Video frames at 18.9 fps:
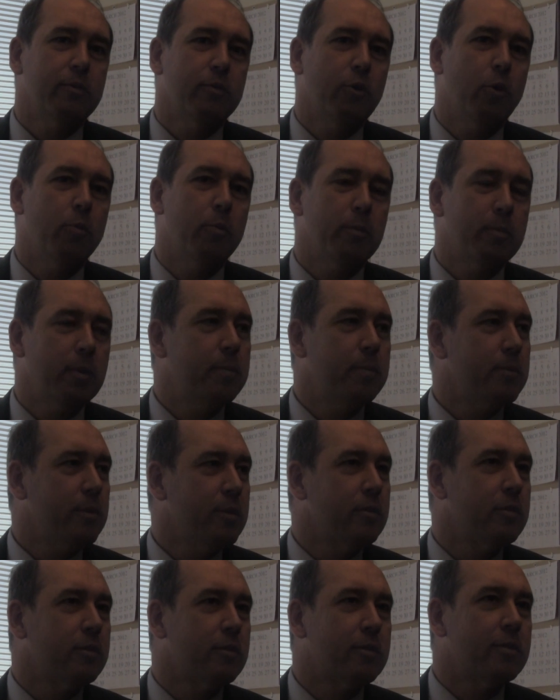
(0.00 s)
open
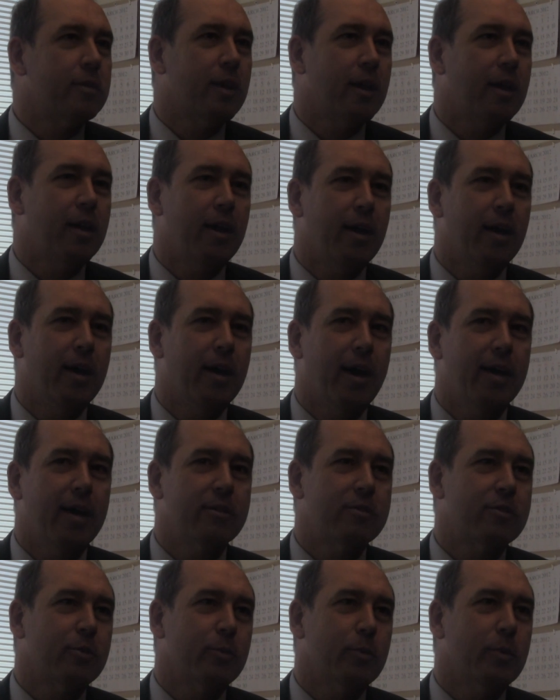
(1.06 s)
people's
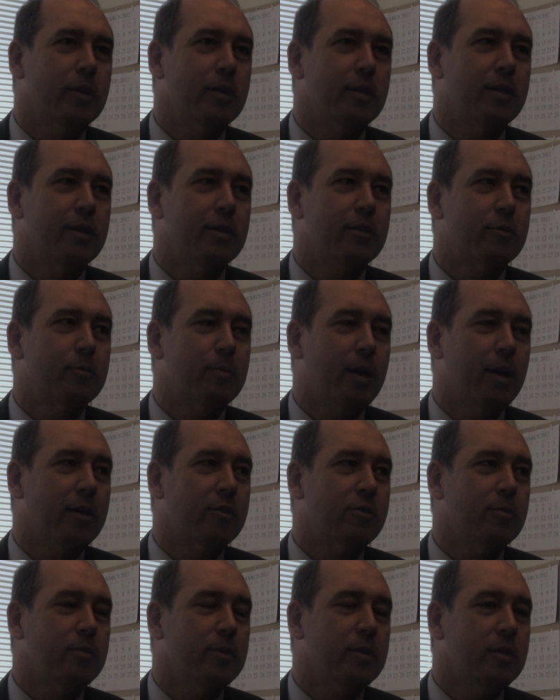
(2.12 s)
eyes to what is
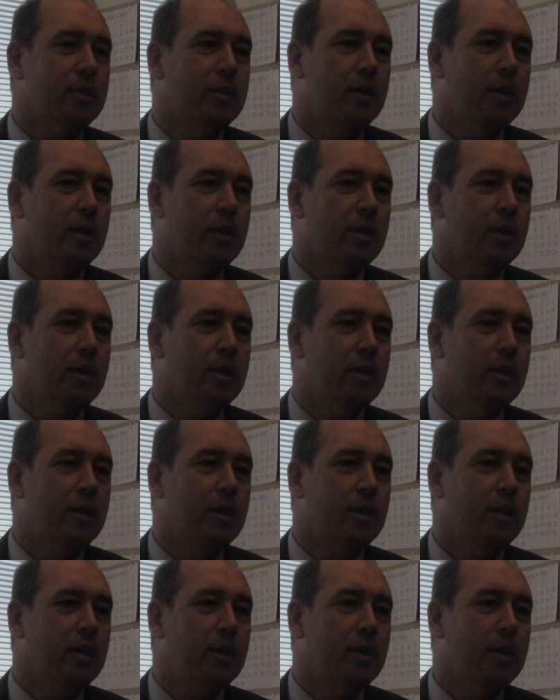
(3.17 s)
possible.